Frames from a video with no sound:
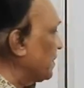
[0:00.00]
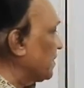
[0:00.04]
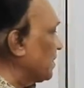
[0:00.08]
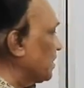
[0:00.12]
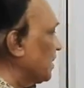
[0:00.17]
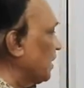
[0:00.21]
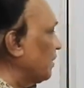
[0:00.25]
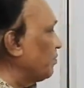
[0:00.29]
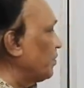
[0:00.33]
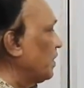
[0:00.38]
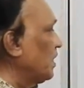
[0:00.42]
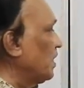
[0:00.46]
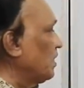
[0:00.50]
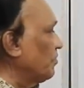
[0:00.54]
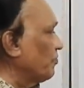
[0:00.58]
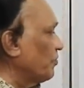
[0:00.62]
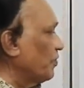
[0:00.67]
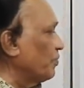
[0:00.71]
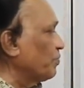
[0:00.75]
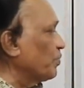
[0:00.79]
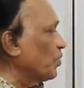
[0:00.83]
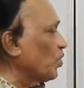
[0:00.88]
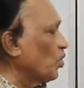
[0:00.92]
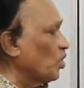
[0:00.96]
by step
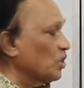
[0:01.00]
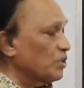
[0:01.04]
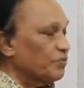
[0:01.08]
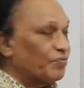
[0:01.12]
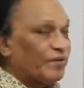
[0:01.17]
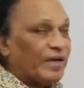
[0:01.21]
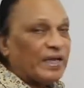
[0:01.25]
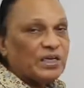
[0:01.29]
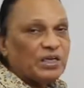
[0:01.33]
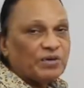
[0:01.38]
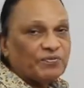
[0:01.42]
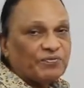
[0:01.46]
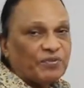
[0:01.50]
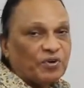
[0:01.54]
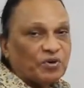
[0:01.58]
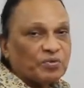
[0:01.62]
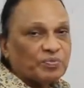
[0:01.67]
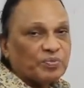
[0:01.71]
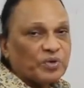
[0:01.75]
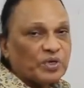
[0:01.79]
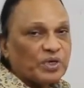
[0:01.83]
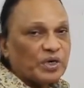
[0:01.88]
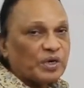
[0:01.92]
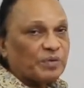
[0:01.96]
from gross value of
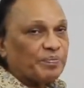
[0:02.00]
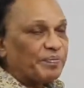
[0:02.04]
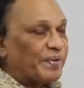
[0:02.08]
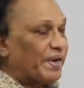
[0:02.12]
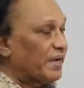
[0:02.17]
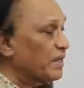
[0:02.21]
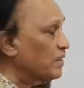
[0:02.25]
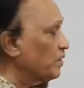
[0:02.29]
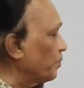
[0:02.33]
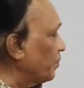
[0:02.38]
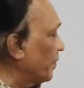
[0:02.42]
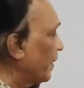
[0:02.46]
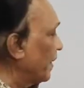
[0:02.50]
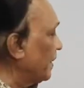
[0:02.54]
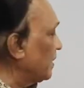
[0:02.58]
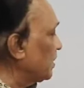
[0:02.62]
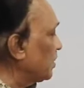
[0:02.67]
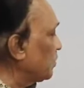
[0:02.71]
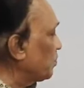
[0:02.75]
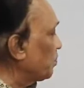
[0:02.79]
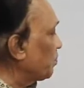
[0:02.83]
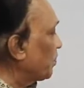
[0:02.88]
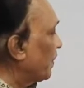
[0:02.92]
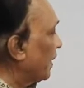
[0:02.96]
output at market
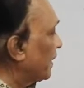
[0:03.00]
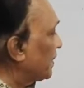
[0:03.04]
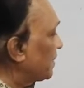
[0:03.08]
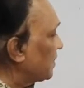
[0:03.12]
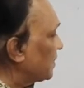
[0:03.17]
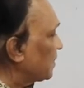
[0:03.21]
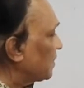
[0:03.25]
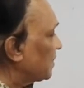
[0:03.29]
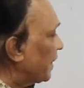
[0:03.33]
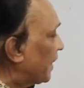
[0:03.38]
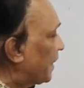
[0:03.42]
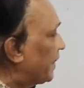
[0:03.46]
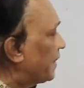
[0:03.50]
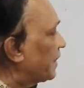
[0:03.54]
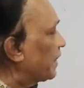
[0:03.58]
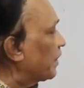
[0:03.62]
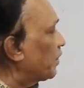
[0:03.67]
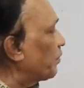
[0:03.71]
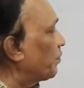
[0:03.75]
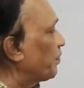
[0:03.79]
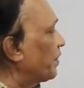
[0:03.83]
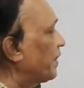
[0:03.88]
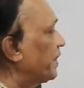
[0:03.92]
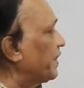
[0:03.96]
price minus
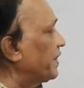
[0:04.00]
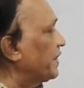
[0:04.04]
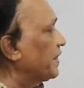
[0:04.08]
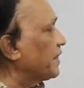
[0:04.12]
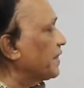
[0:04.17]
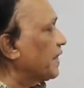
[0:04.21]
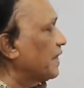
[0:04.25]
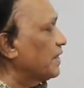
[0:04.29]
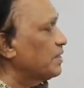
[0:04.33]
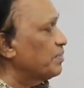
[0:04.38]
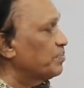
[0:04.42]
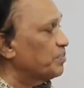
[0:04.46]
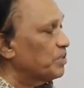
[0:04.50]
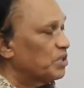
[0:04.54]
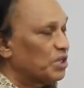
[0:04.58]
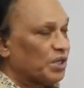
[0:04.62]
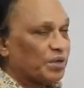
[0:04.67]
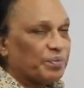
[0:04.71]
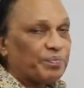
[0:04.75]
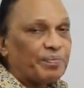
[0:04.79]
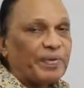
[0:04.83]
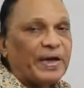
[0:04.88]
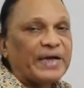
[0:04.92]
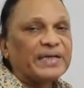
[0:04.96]
intermediate
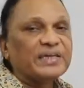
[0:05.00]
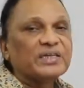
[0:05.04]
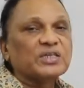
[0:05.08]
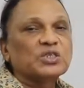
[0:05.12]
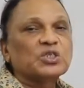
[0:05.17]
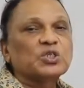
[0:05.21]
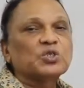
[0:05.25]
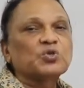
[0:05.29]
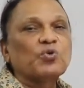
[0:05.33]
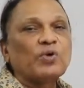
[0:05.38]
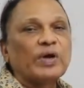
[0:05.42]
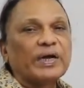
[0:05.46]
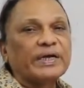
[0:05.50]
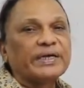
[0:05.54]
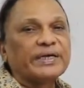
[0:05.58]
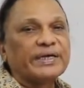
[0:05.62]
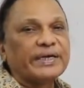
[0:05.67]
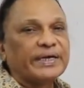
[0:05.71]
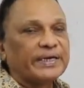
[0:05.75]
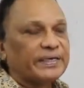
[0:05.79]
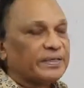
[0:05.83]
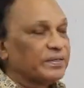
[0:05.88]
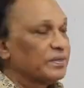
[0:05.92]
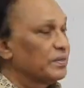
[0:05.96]
consumption minus
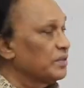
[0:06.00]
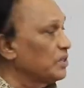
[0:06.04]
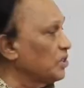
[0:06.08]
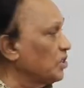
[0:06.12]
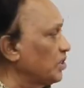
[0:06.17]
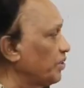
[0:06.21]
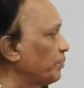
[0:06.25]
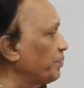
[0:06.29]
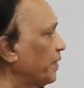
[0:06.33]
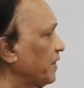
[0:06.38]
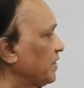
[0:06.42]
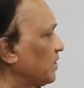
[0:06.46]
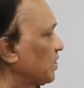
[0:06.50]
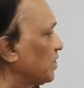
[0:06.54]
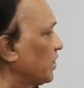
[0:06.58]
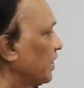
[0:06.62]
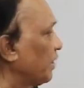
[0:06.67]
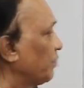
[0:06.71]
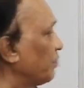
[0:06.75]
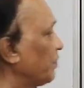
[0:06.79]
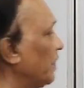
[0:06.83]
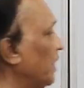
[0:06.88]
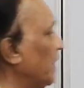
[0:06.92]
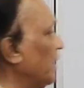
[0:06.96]
200 step by
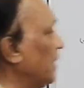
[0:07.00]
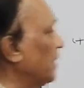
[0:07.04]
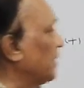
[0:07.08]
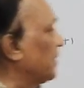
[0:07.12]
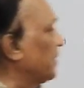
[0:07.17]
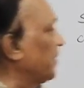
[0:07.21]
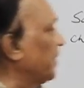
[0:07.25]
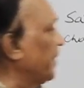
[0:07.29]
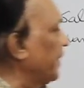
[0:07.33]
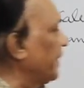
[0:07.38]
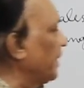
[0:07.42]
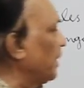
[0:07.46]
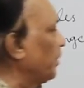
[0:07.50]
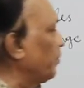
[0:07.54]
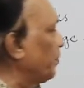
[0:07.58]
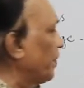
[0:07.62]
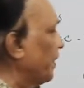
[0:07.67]
step 380